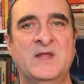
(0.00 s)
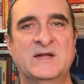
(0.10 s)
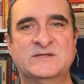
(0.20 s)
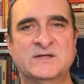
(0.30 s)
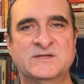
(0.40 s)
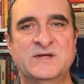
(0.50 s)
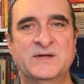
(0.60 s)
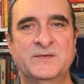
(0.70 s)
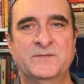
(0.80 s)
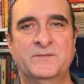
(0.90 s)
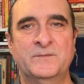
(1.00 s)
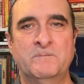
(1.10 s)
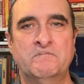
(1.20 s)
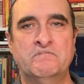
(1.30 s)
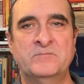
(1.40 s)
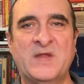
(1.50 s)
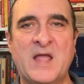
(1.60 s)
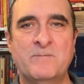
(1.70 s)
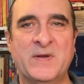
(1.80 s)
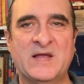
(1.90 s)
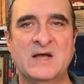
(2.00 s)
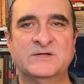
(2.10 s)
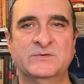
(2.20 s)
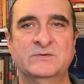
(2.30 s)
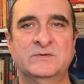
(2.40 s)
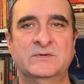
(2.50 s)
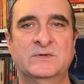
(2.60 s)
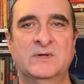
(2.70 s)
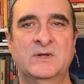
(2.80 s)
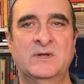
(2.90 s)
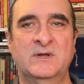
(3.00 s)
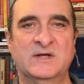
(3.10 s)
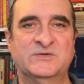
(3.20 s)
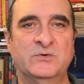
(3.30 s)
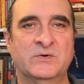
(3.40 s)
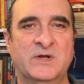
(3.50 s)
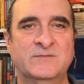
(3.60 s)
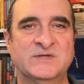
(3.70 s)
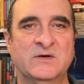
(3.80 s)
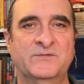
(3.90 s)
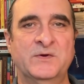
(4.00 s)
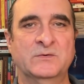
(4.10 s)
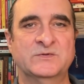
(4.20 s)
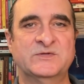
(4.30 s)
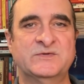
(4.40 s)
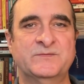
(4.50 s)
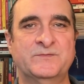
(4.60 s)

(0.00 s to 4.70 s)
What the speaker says: It's a sin, a peccato, as Dora himself notes.